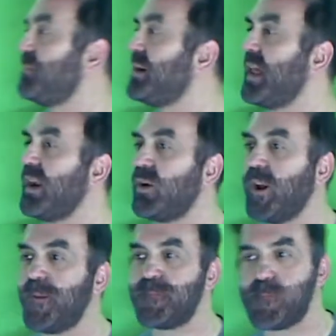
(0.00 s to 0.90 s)

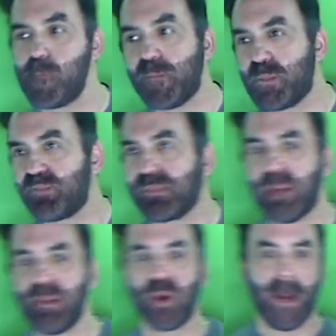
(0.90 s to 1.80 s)
Okay, that'd
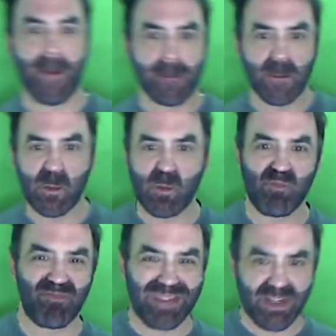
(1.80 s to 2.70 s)
be great.
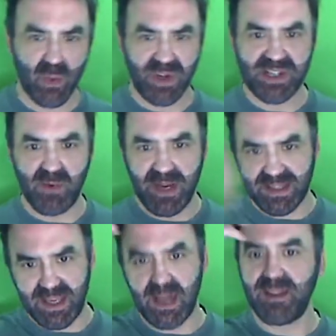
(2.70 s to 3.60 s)
So we're going to see if we can get
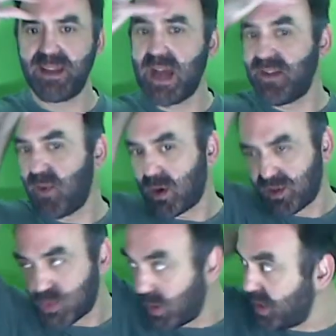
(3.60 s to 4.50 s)
the Guy
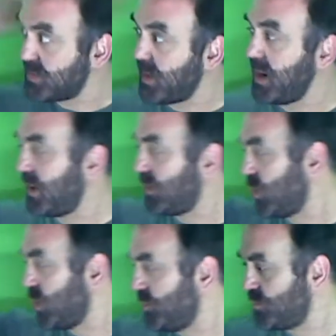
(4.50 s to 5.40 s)
Fawkes. It's in my
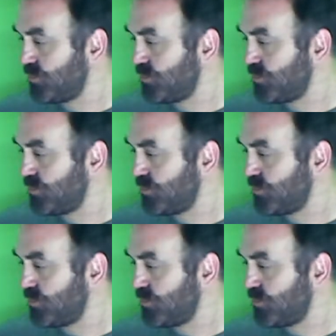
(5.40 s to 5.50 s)
room.